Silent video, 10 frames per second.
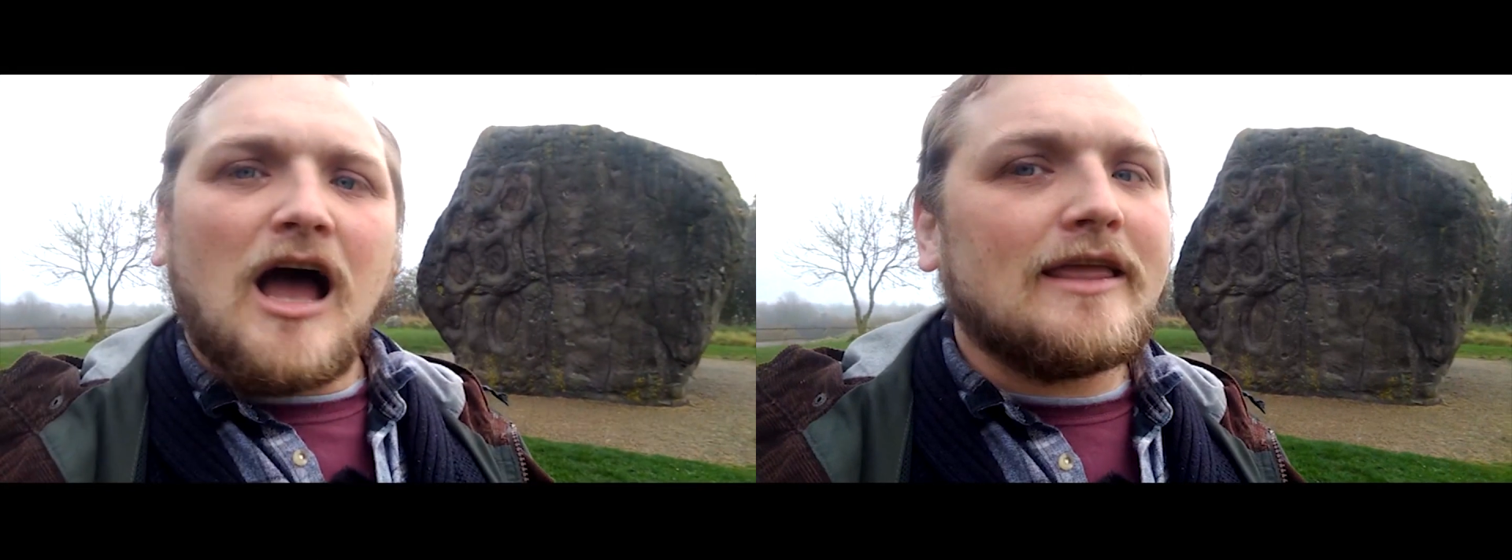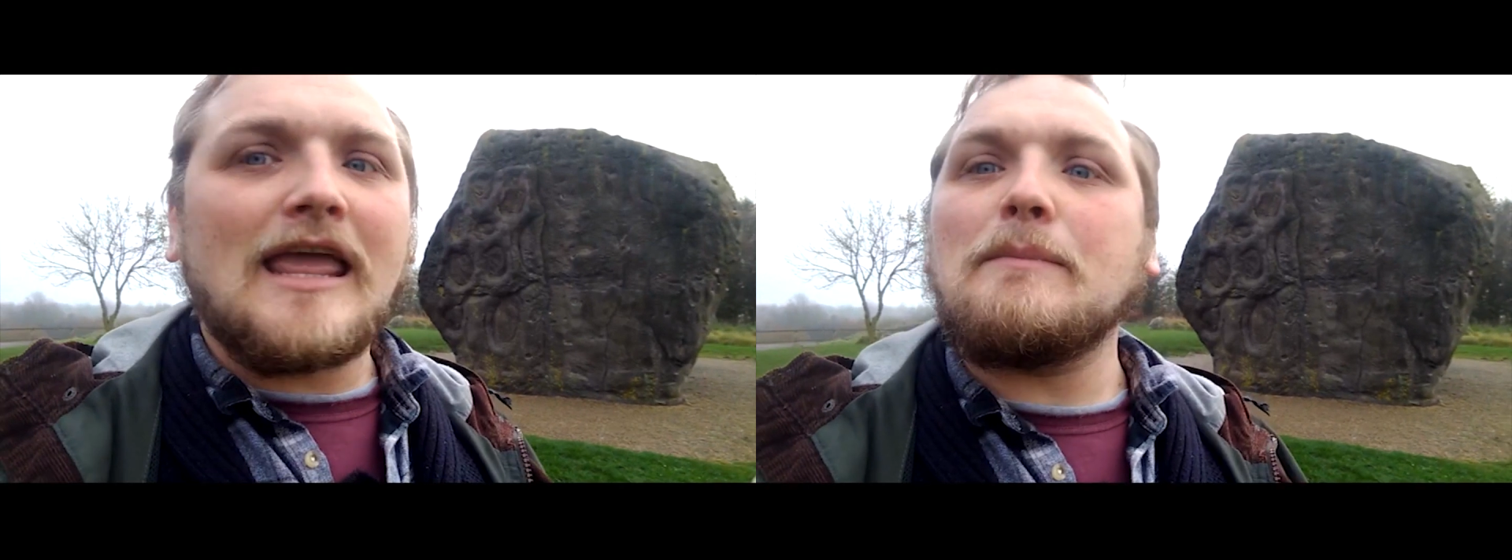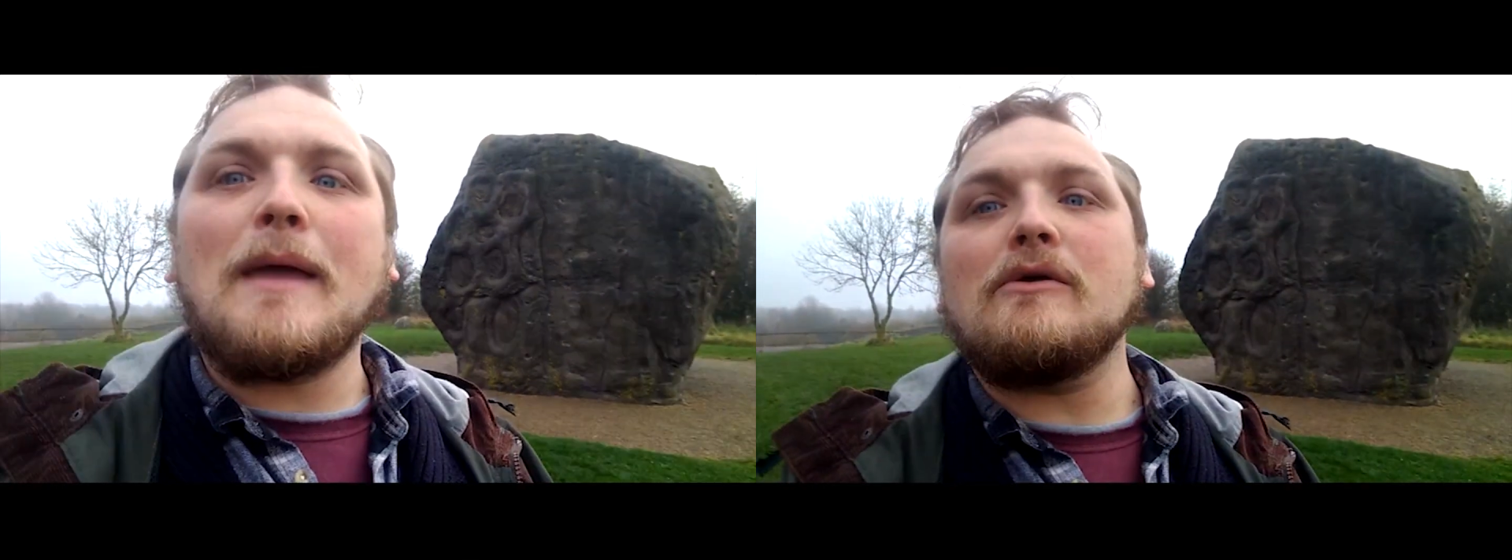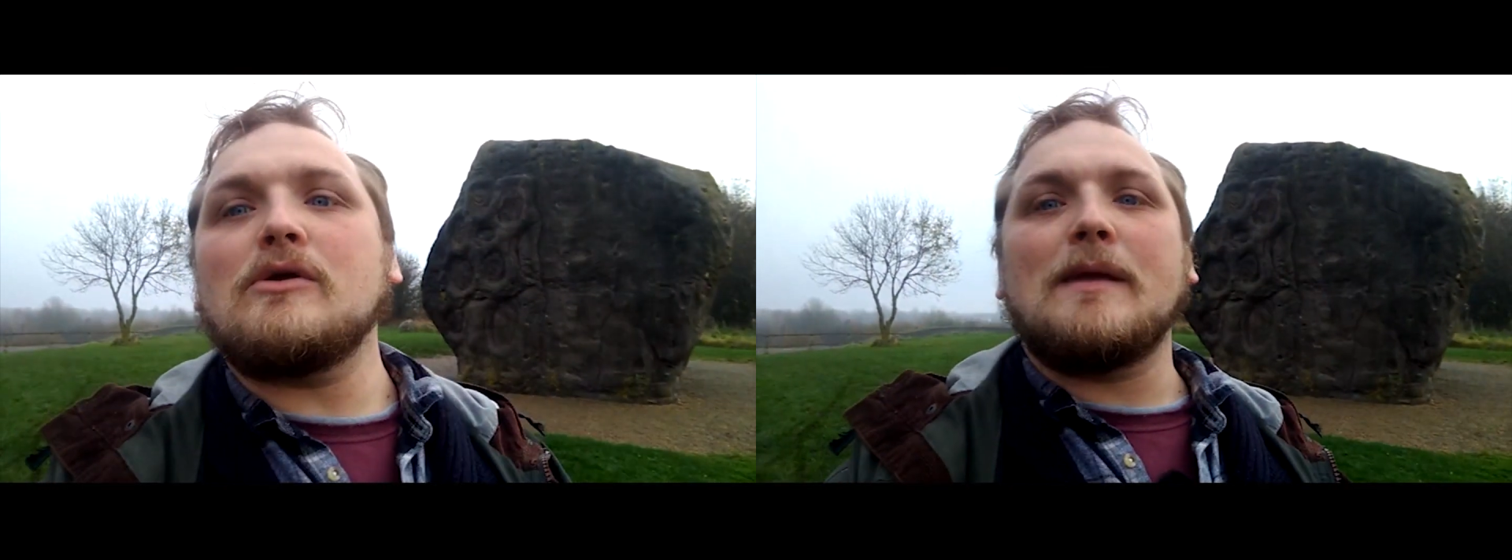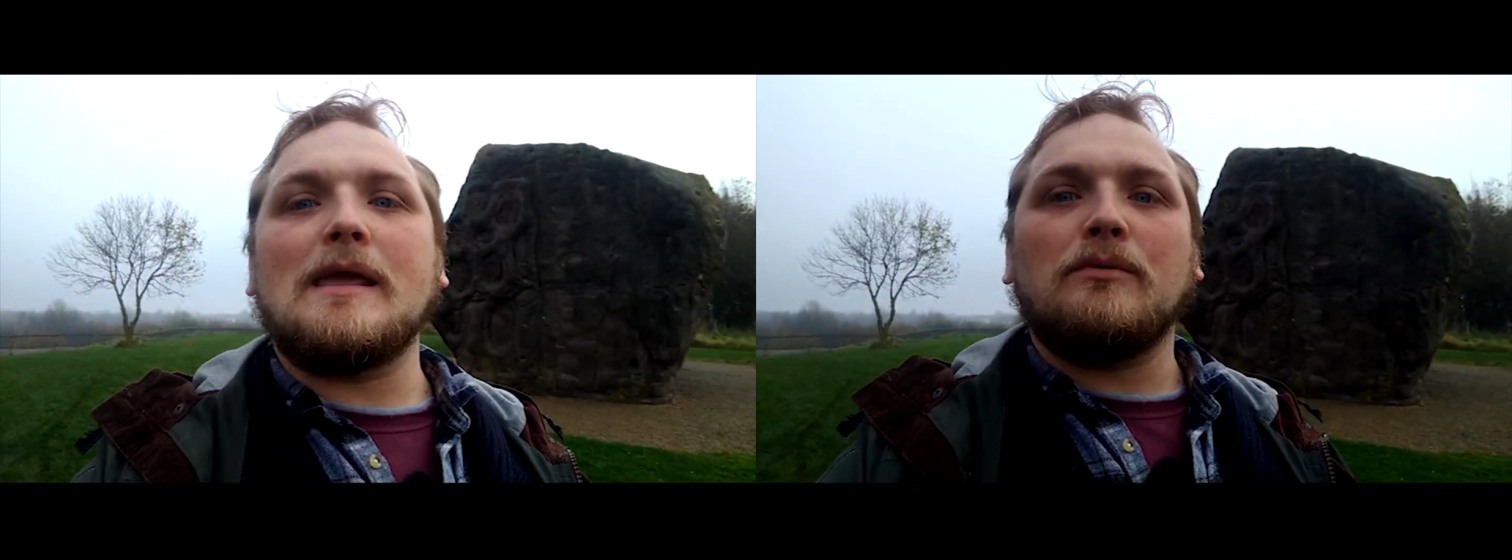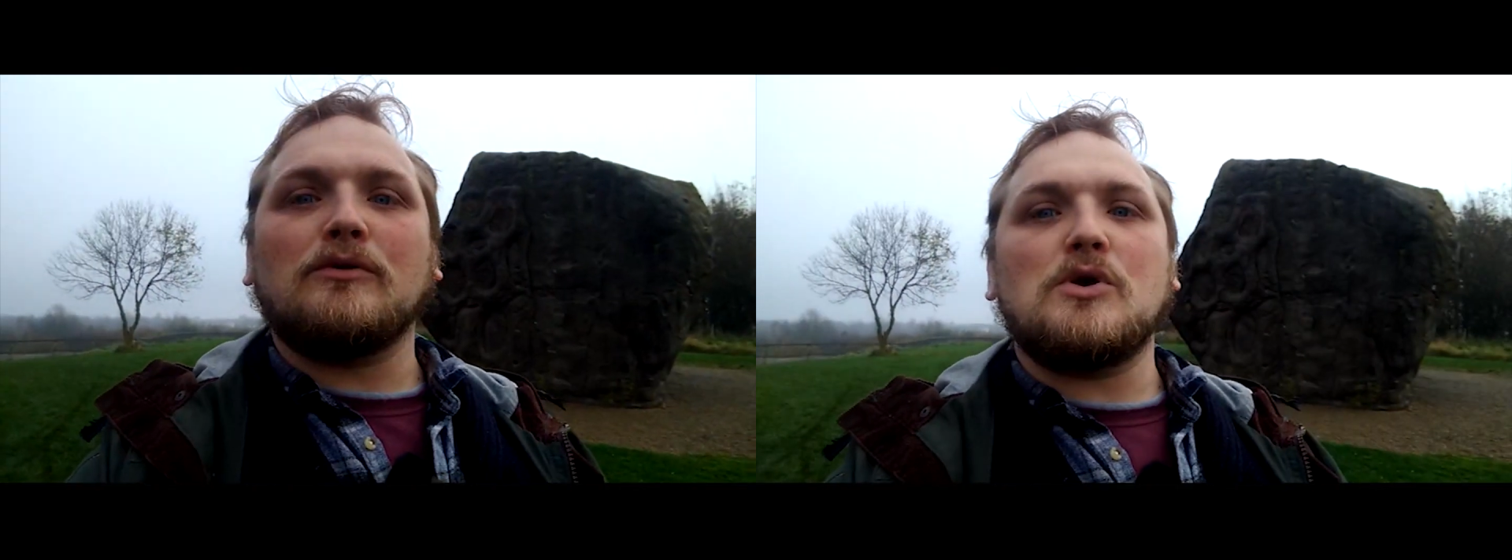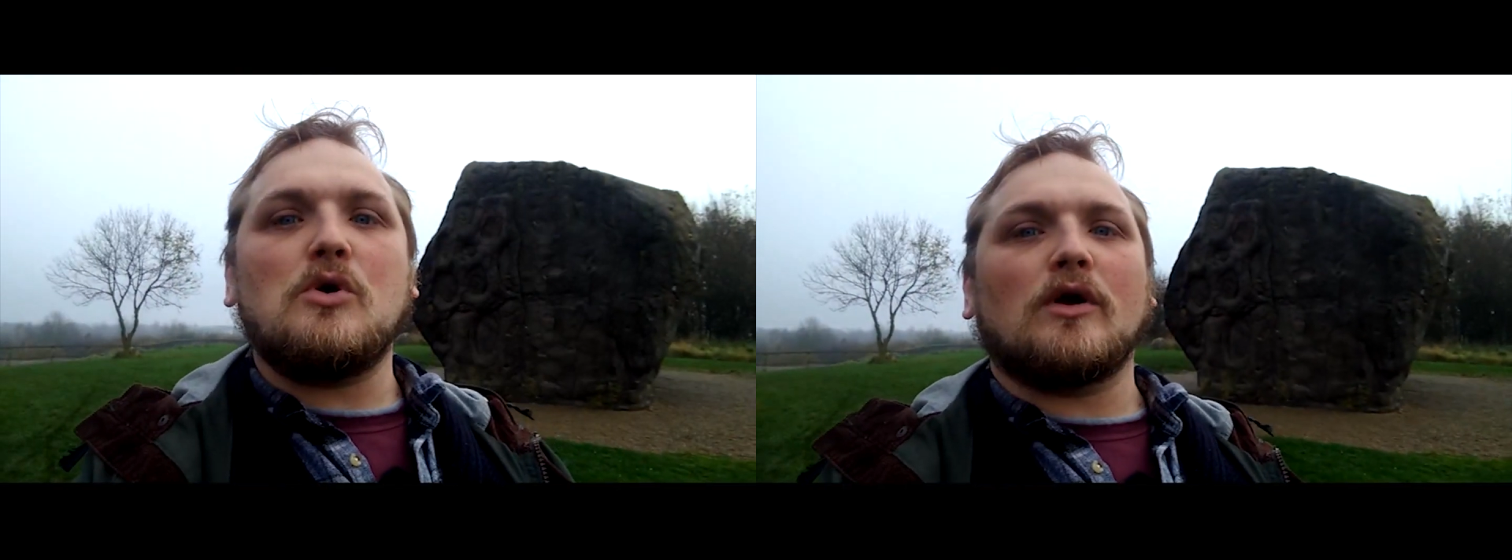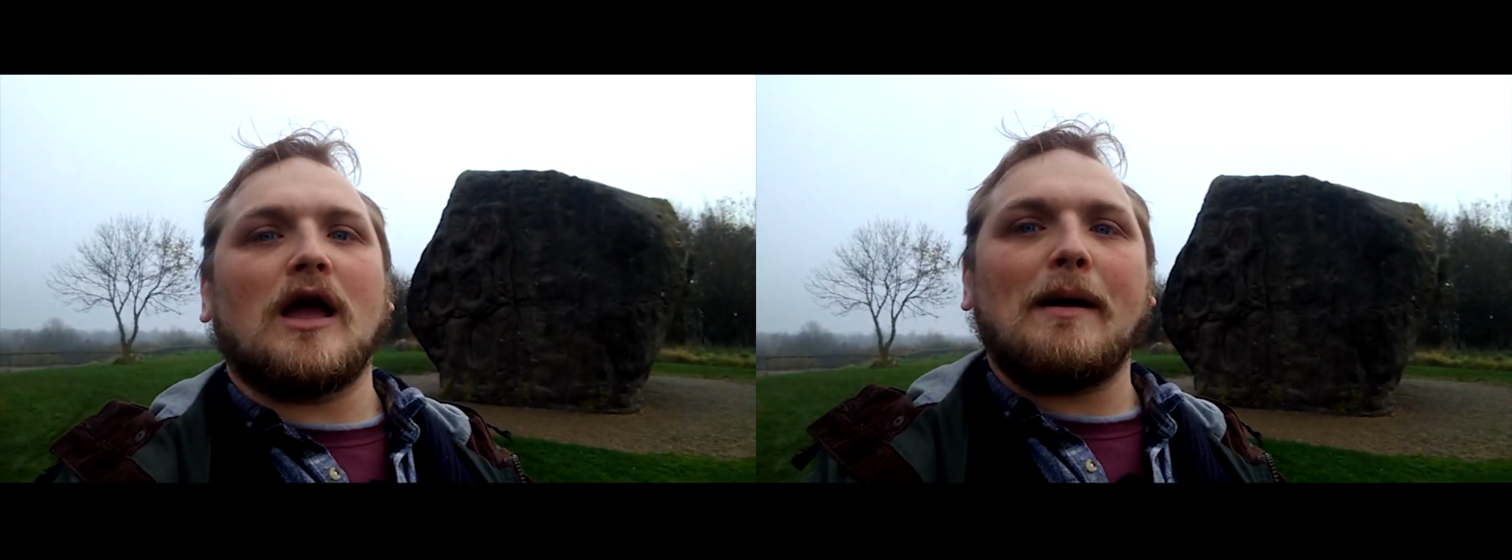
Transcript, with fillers: I keep hearing people talk